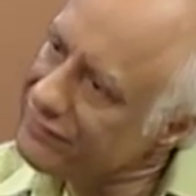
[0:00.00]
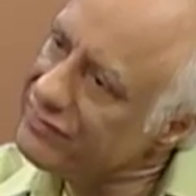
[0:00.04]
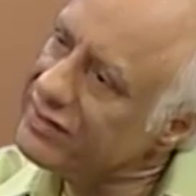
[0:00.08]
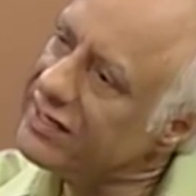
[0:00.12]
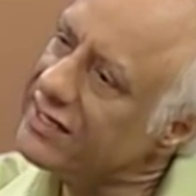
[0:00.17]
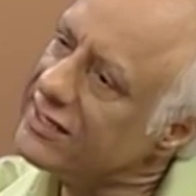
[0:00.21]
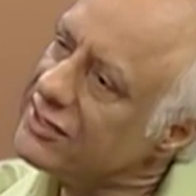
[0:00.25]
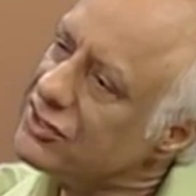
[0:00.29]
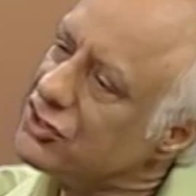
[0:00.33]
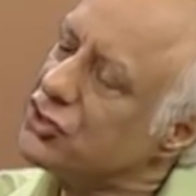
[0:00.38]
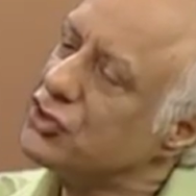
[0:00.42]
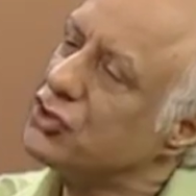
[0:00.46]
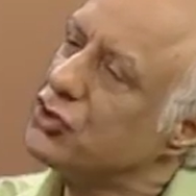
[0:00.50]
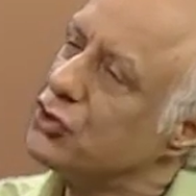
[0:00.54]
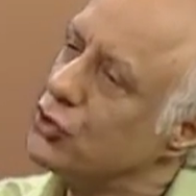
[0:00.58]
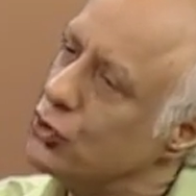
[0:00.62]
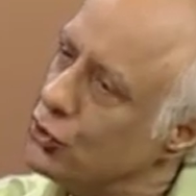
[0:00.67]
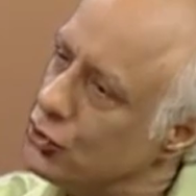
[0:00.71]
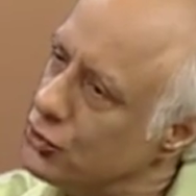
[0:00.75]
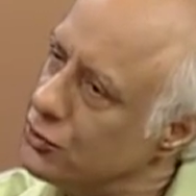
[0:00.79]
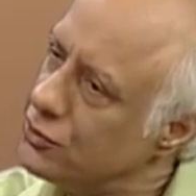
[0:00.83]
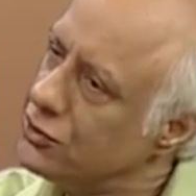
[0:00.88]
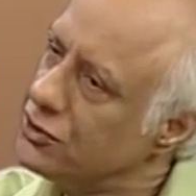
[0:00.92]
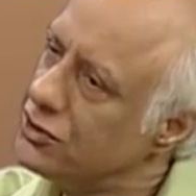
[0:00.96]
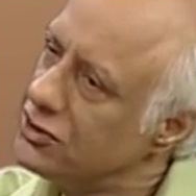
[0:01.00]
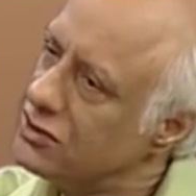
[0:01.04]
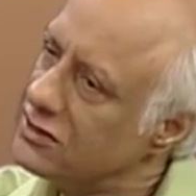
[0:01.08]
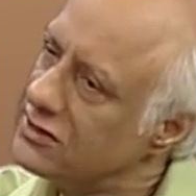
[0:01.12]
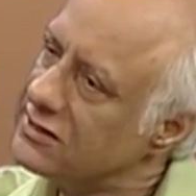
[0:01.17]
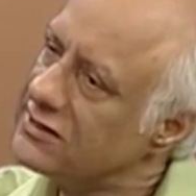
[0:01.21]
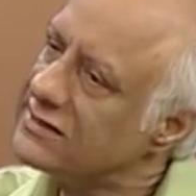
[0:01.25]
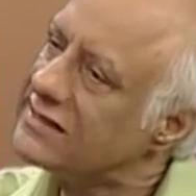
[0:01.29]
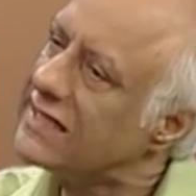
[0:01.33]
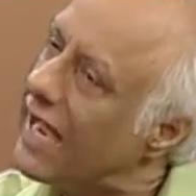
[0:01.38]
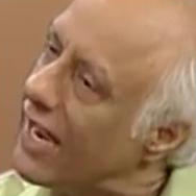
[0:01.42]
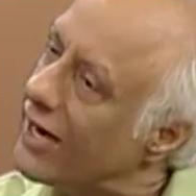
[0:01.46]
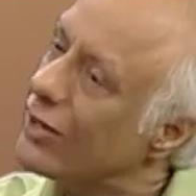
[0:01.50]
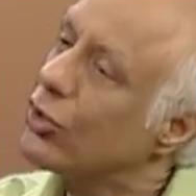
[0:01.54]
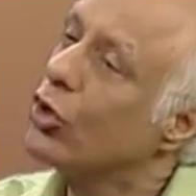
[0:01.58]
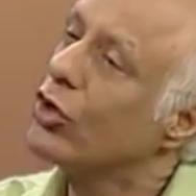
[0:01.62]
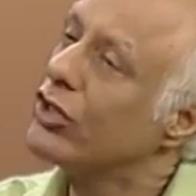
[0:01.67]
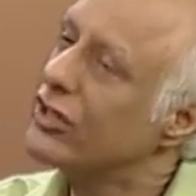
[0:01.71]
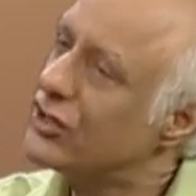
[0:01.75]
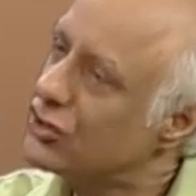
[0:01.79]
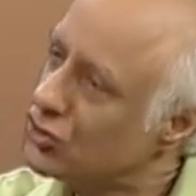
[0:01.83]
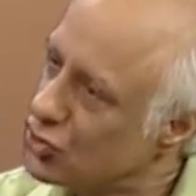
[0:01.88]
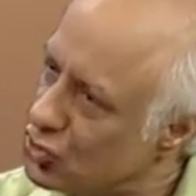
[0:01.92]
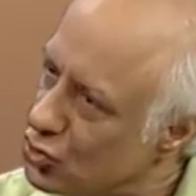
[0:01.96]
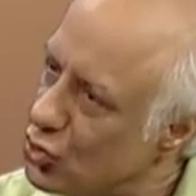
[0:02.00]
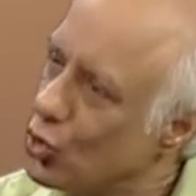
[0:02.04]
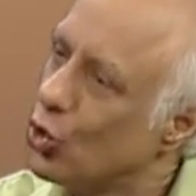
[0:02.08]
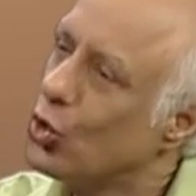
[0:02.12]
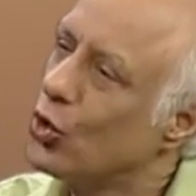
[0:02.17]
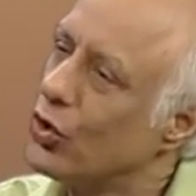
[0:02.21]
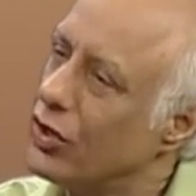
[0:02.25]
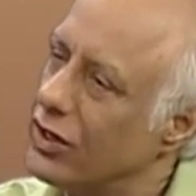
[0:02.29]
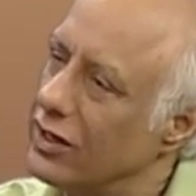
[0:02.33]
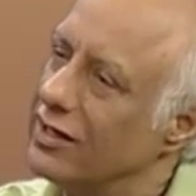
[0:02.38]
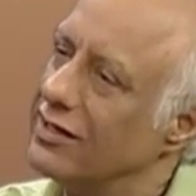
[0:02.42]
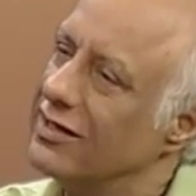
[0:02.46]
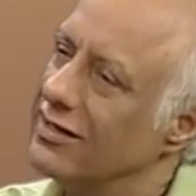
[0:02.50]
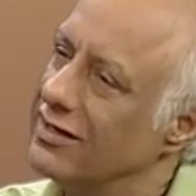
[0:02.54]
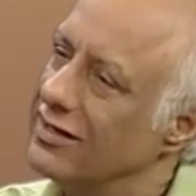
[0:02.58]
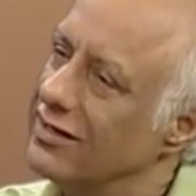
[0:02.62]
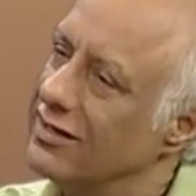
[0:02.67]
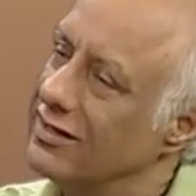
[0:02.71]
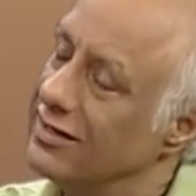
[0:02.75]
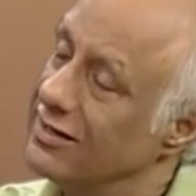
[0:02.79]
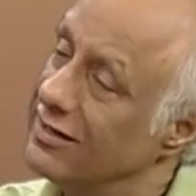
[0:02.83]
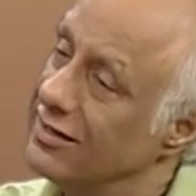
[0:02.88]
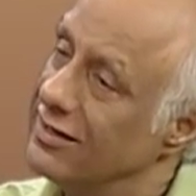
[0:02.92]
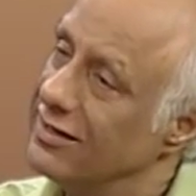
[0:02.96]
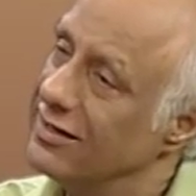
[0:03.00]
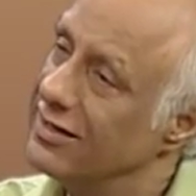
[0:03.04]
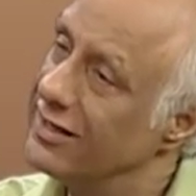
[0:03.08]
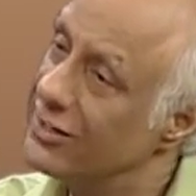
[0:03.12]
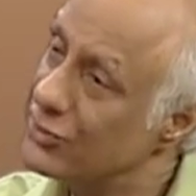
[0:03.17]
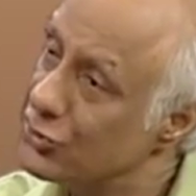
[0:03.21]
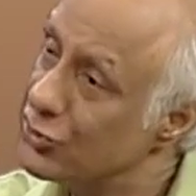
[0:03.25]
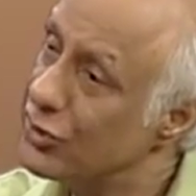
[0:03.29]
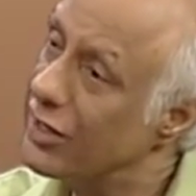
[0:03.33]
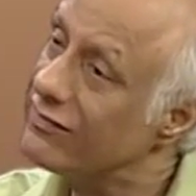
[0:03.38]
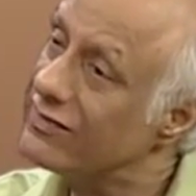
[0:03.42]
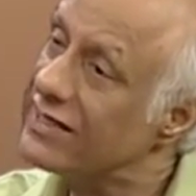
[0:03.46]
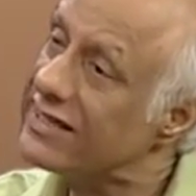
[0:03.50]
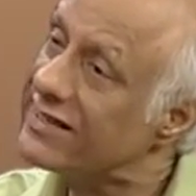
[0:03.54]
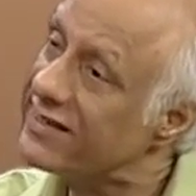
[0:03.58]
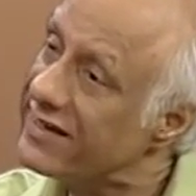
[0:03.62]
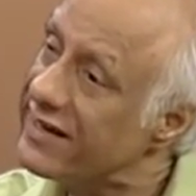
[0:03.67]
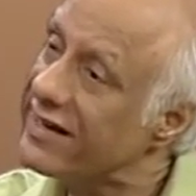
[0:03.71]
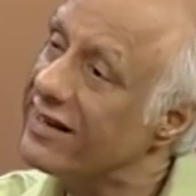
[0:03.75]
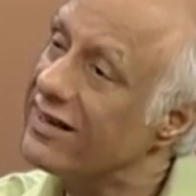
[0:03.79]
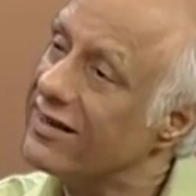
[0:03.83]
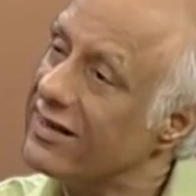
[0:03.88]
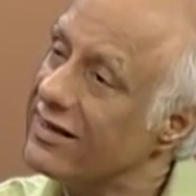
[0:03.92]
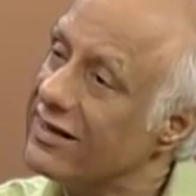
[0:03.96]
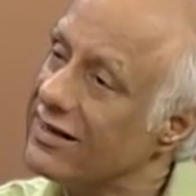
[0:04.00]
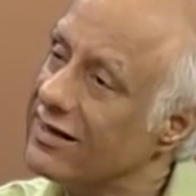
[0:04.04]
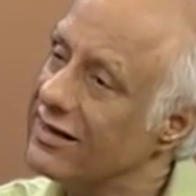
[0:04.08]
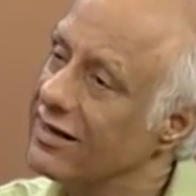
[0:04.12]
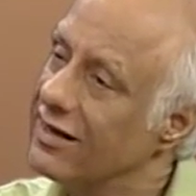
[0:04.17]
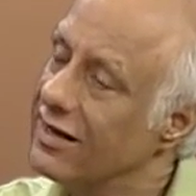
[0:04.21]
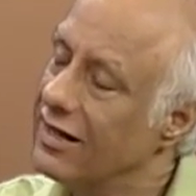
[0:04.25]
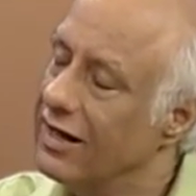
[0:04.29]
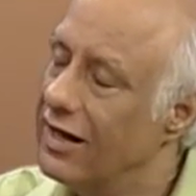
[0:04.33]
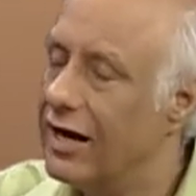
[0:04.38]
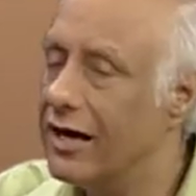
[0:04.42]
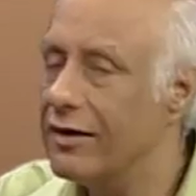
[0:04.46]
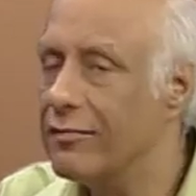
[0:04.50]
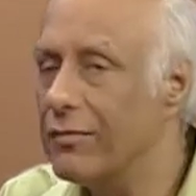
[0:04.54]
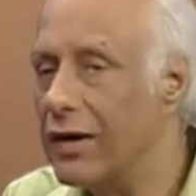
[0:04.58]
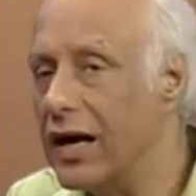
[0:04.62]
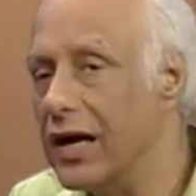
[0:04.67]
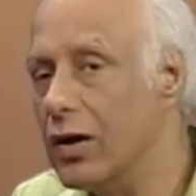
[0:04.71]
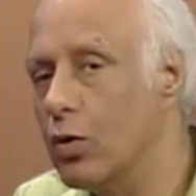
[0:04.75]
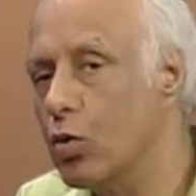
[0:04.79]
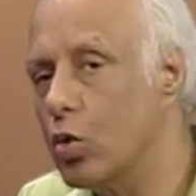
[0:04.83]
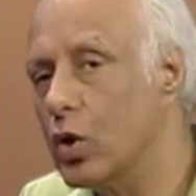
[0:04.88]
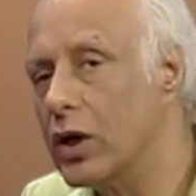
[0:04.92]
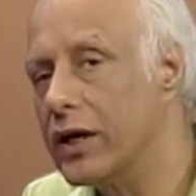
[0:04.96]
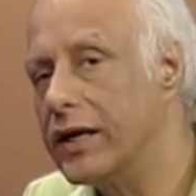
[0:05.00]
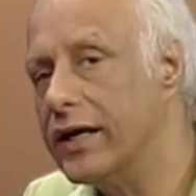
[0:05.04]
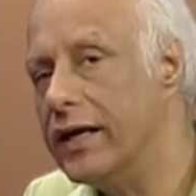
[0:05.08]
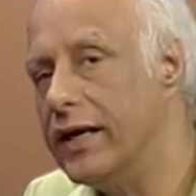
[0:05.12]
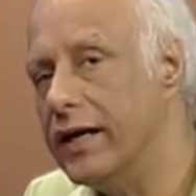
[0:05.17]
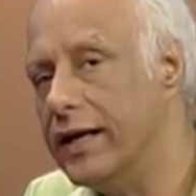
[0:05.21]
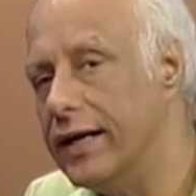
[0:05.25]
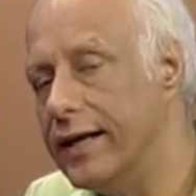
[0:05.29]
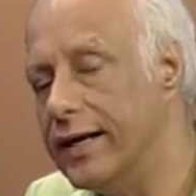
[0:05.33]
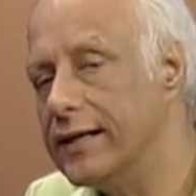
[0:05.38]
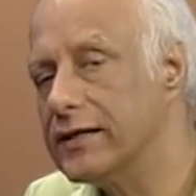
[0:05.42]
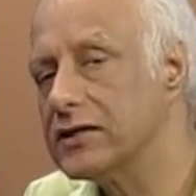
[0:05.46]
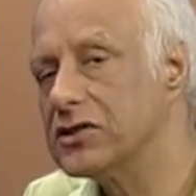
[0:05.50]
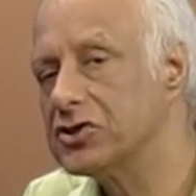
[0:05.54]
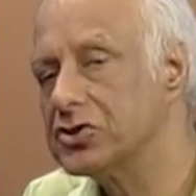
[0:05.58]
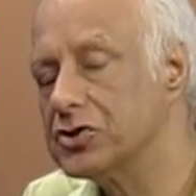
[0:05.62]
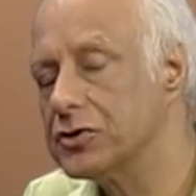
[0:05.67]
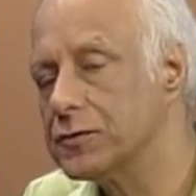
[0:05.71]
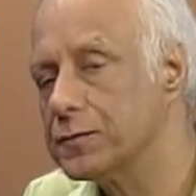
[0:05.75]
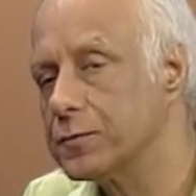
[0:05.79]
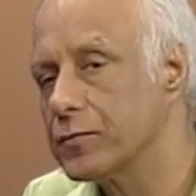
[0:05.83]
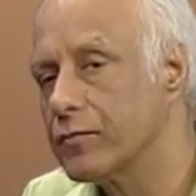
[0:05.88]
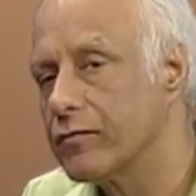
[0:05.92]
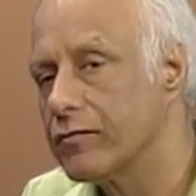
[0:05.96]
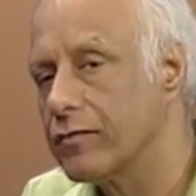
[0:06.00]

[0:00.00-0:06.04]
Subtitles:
evidence should stand on its own. Mm-hmm. It should have that rigor. Mm-hmm. And my worry is